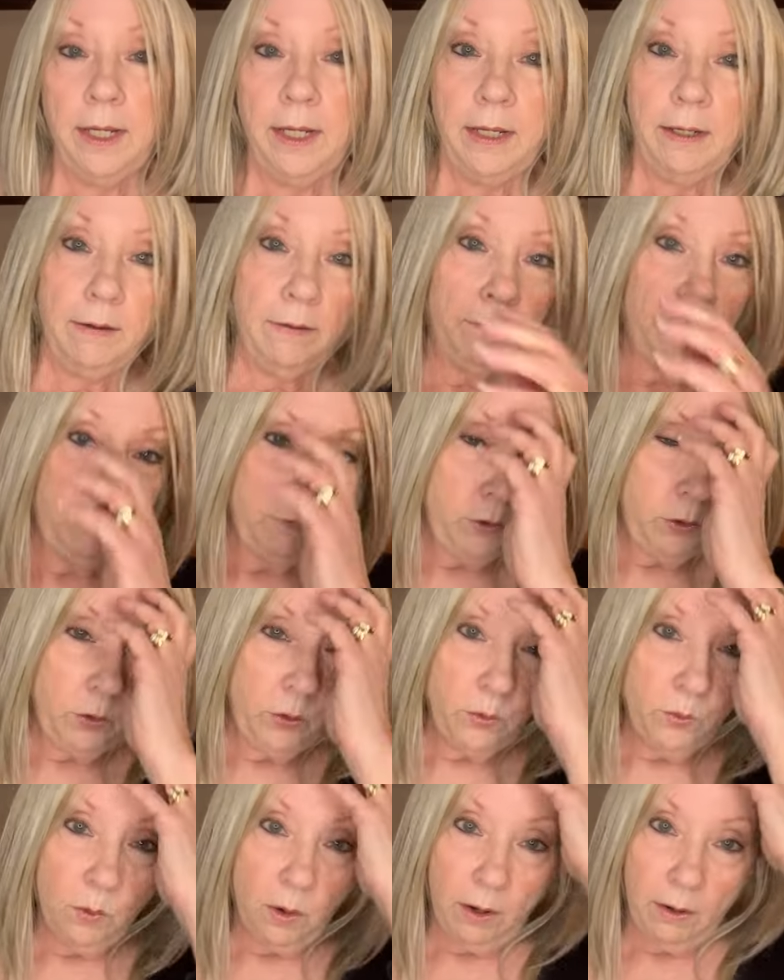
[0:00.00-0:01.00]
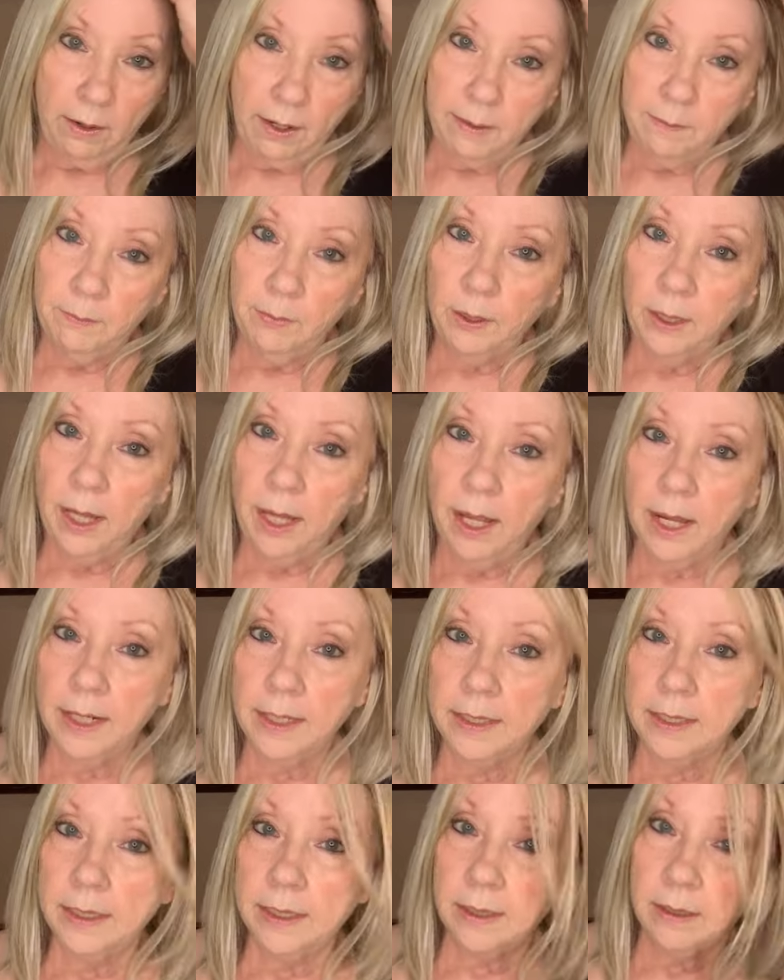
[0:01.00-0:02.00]
If you are a
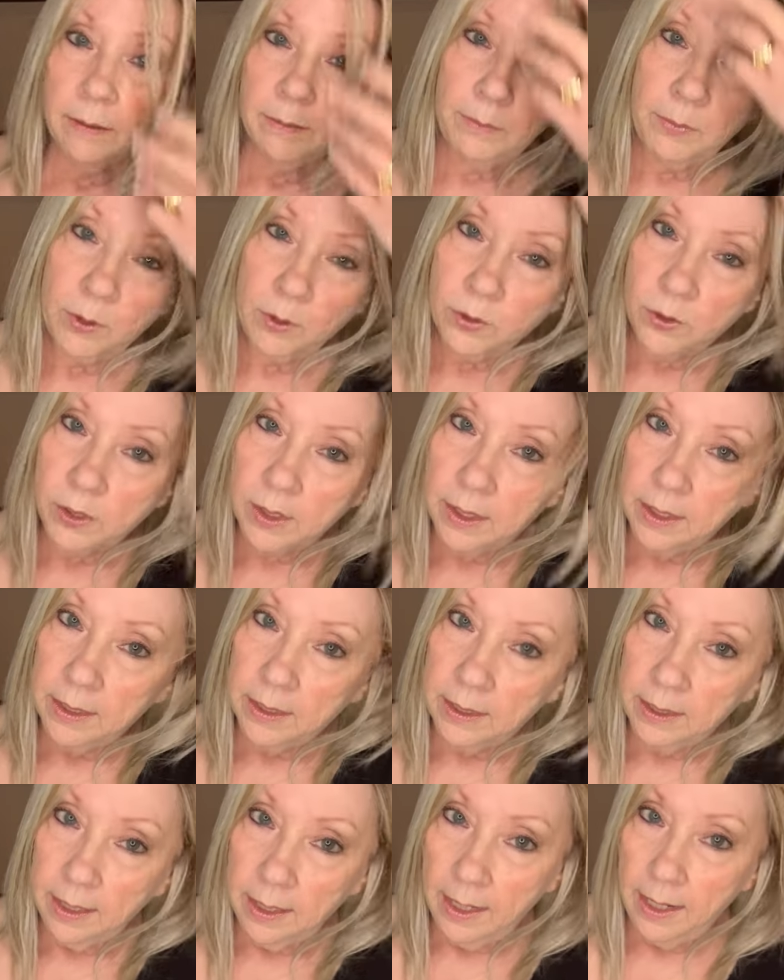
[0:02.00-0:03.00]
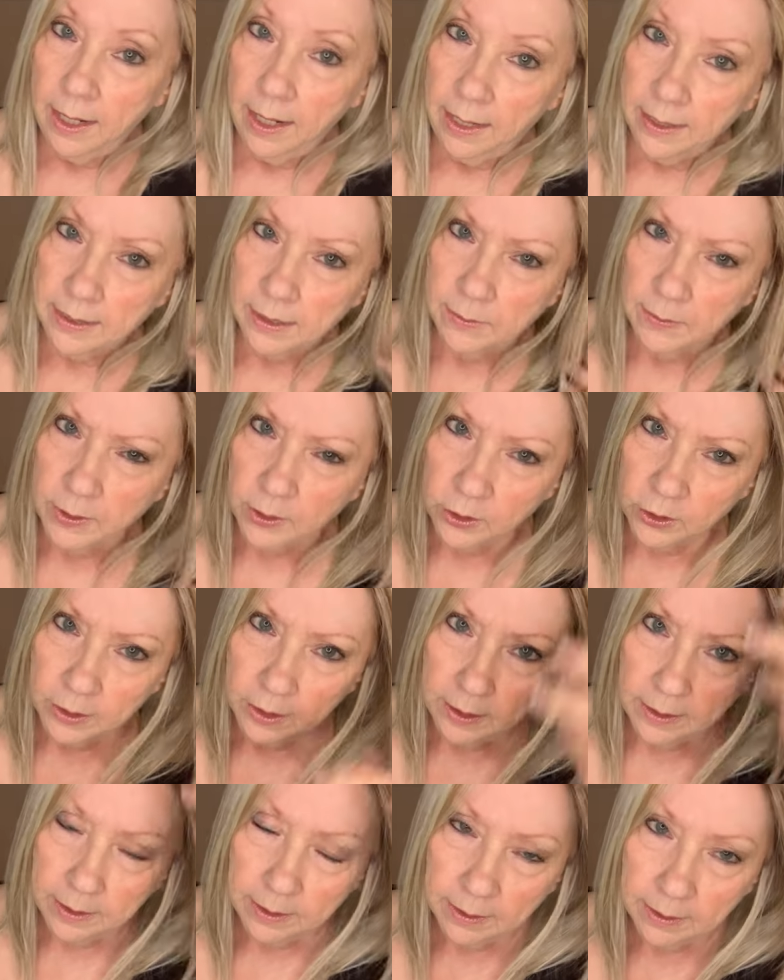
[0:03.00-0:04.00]
blonde person, and
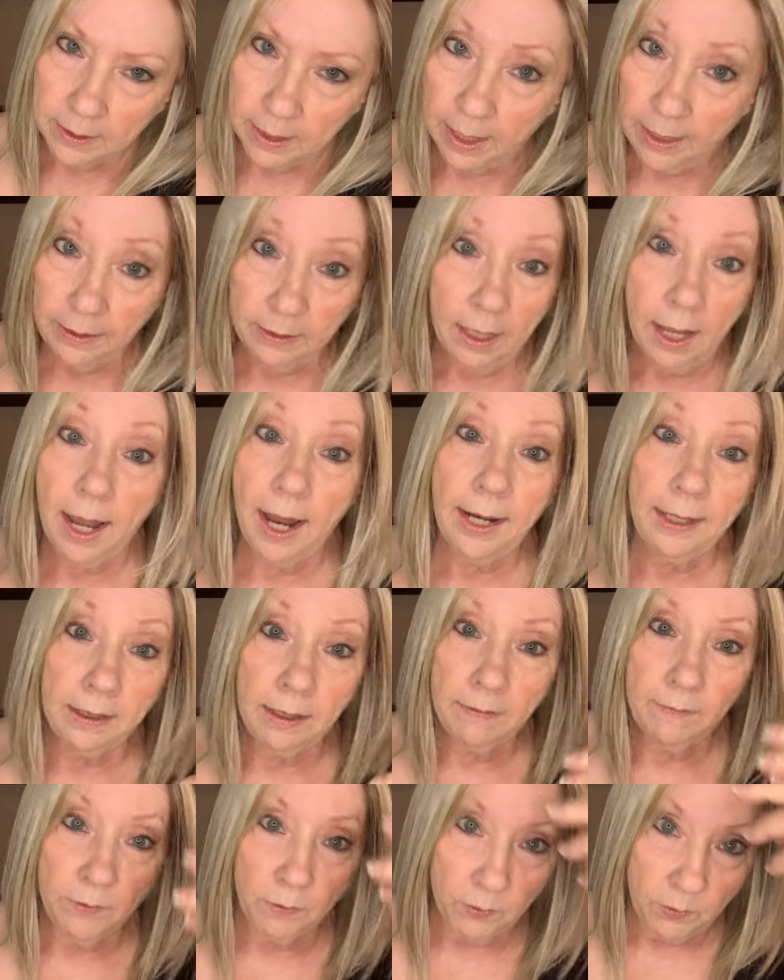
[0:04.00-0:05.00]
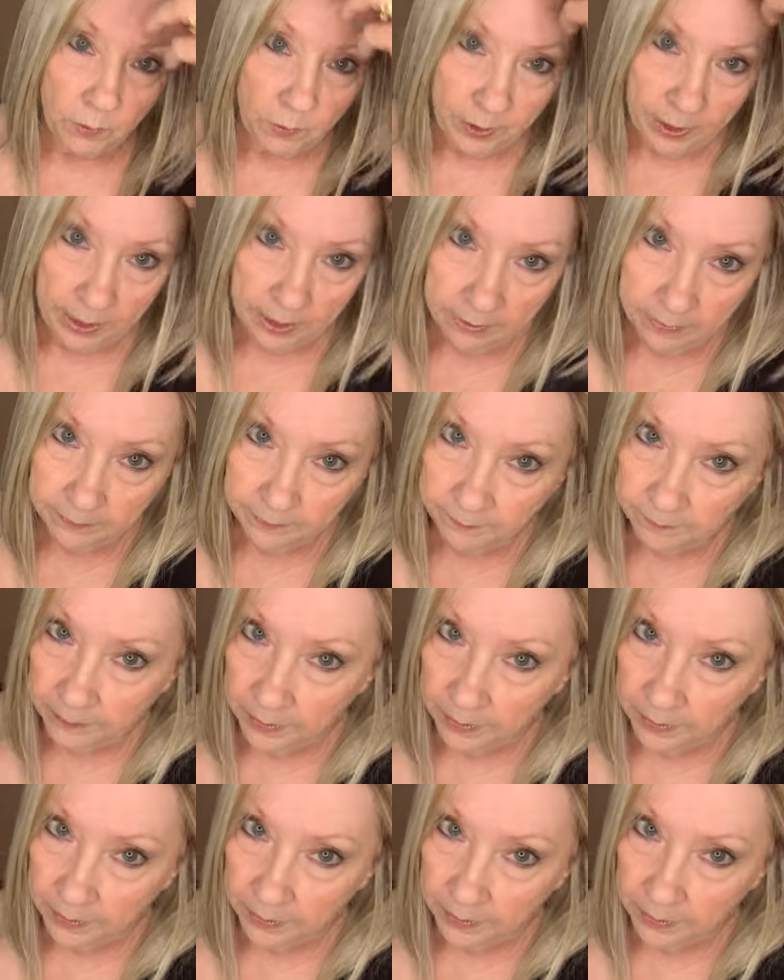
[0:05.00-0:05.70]
especially, I, I love the rooting,